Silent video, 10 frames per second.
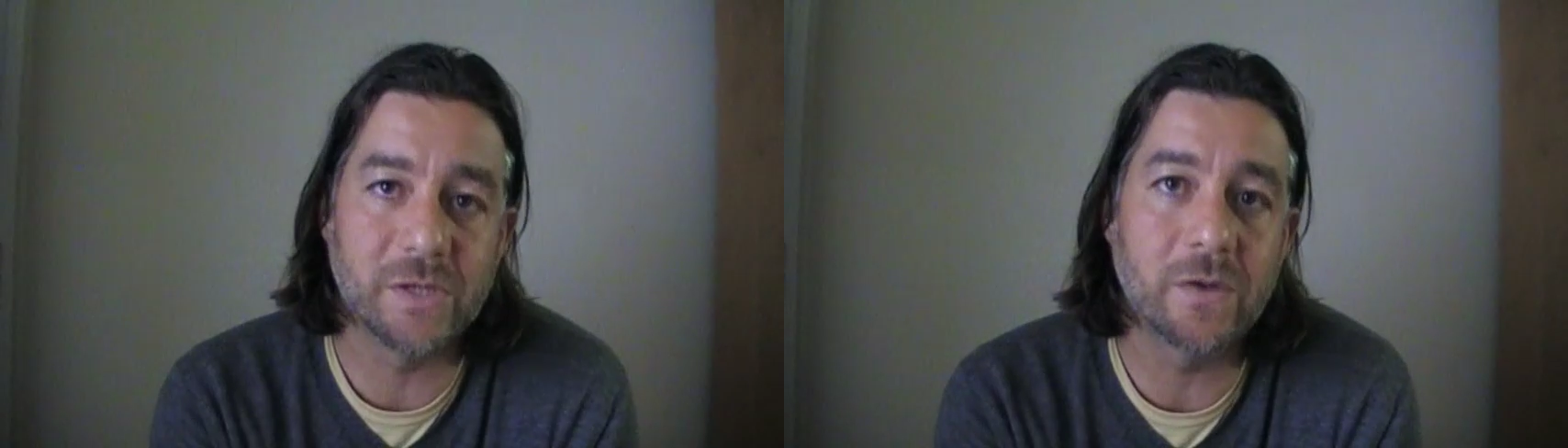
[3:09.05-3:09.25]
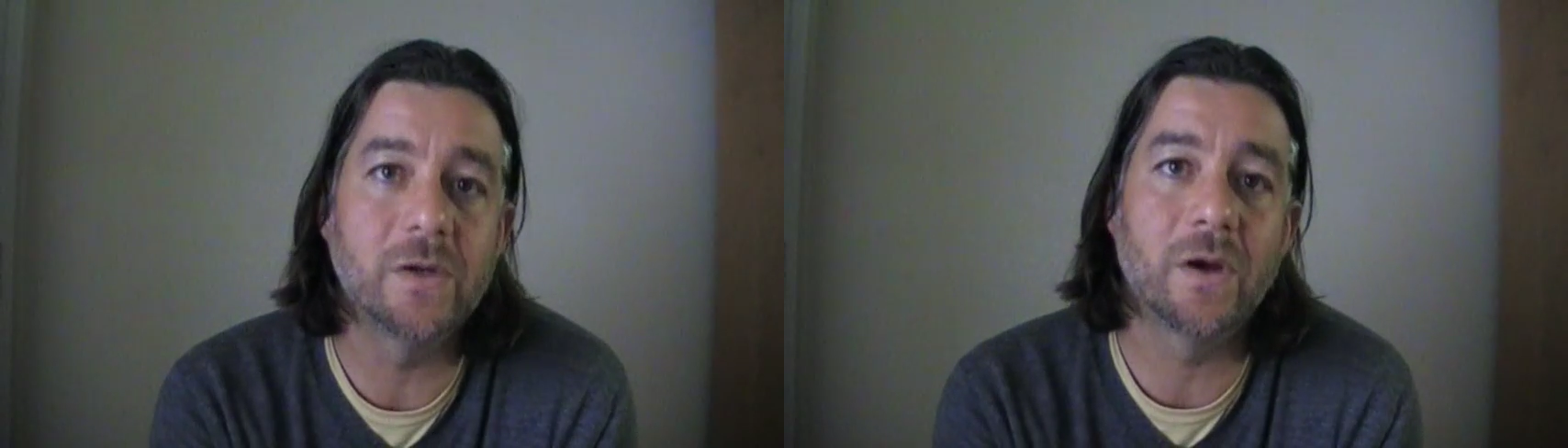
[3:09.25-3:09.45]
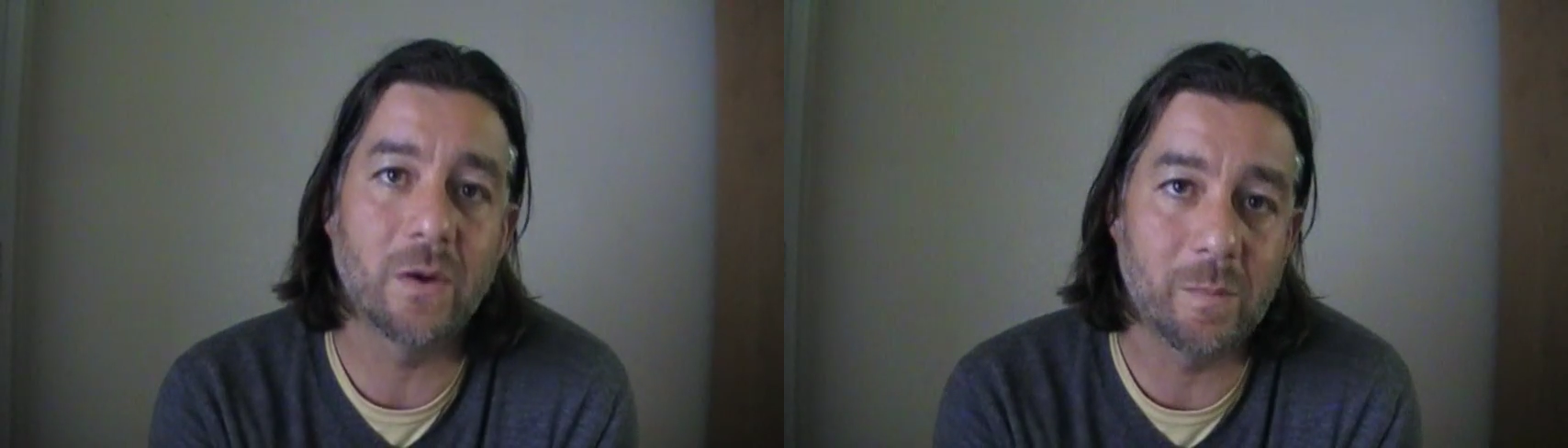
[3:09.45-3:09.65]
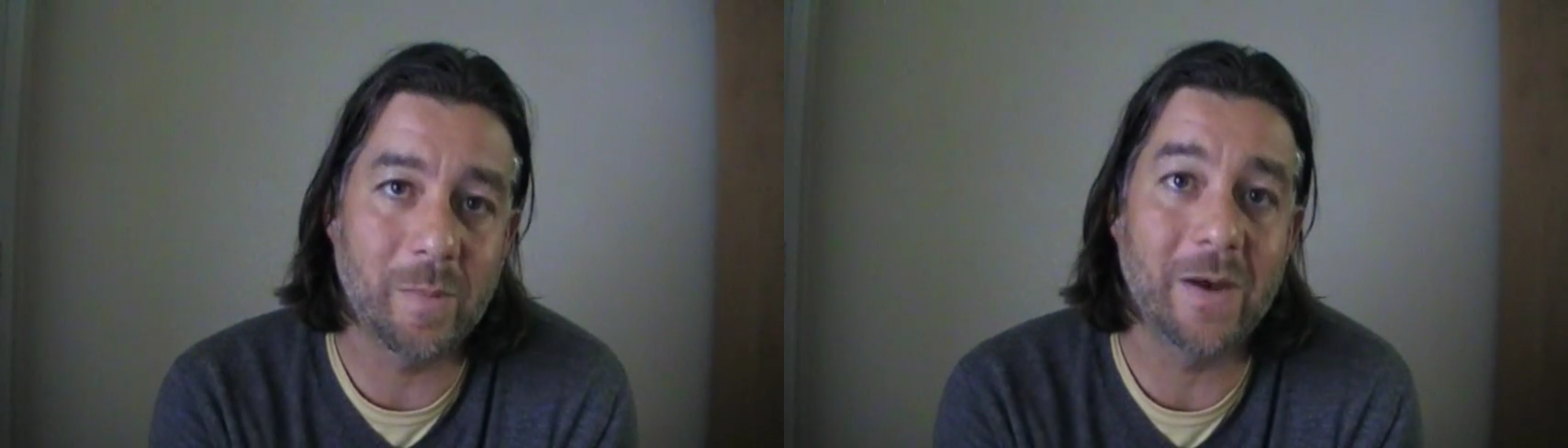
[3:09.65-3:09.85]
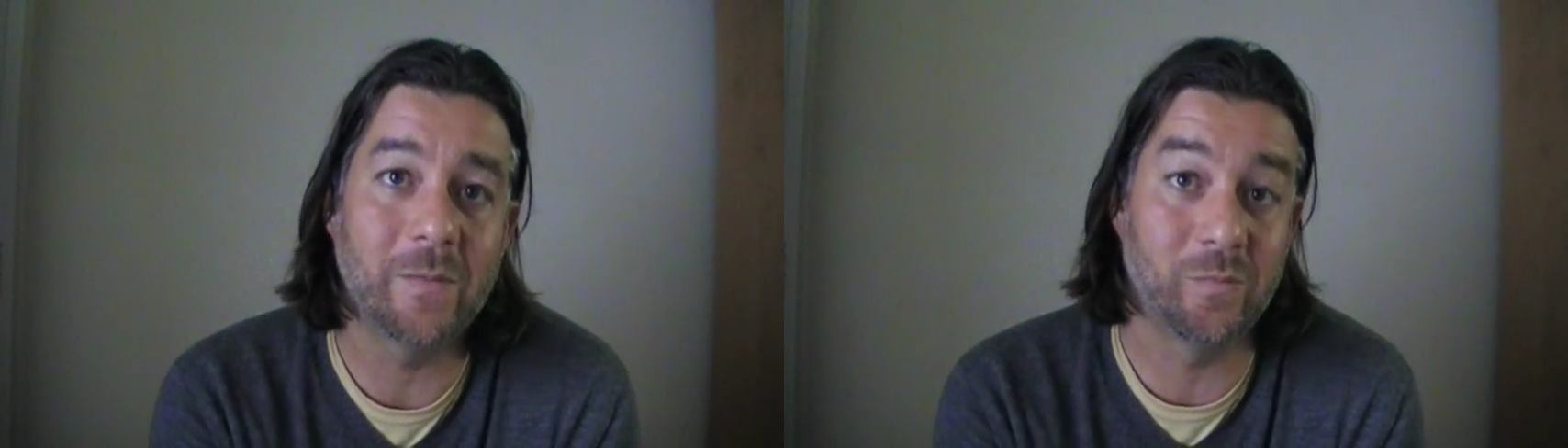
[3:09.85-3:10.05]
don't go
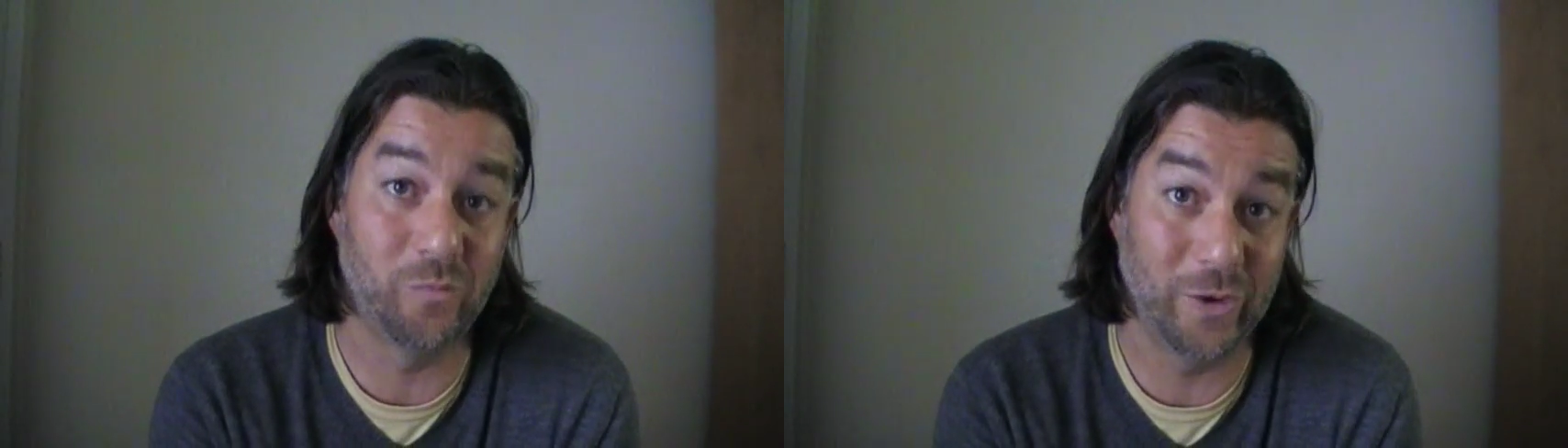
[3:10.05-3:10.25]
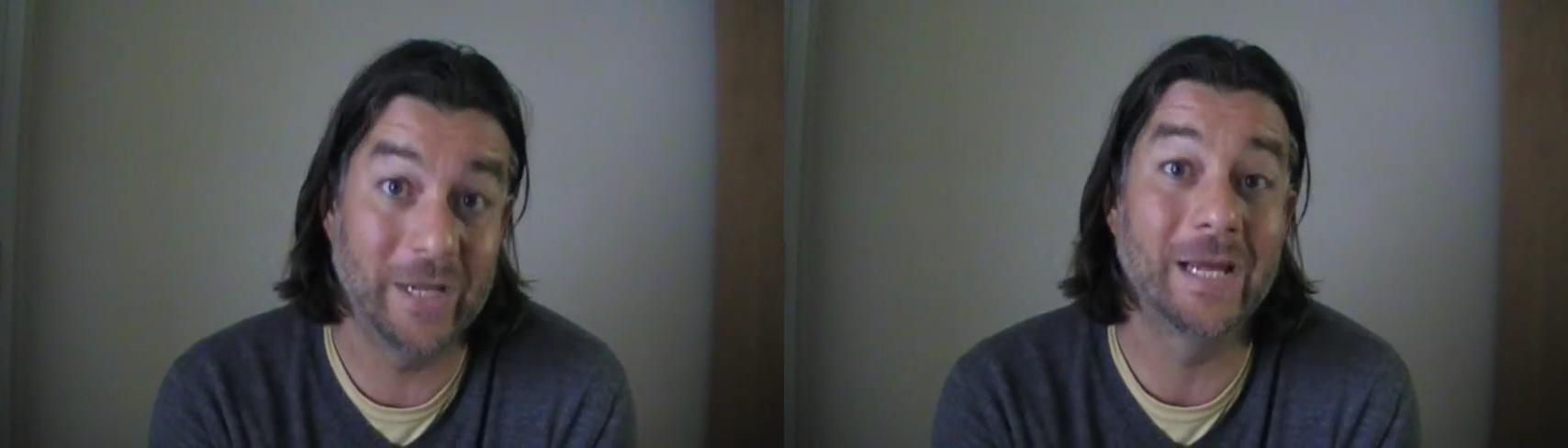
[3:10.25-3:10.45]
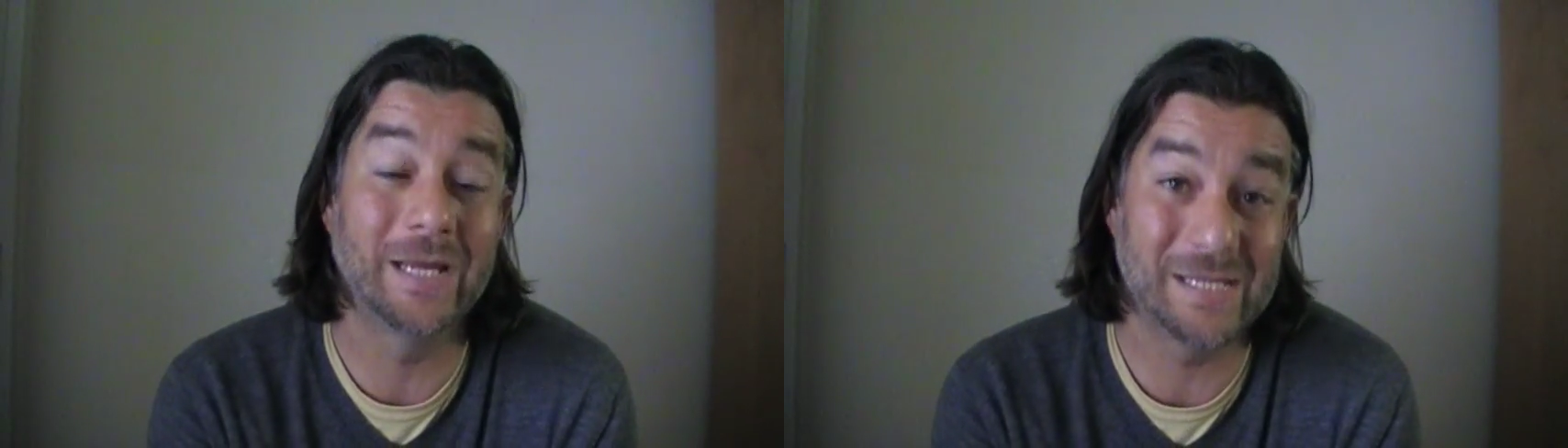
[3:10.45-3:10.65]
about bringing a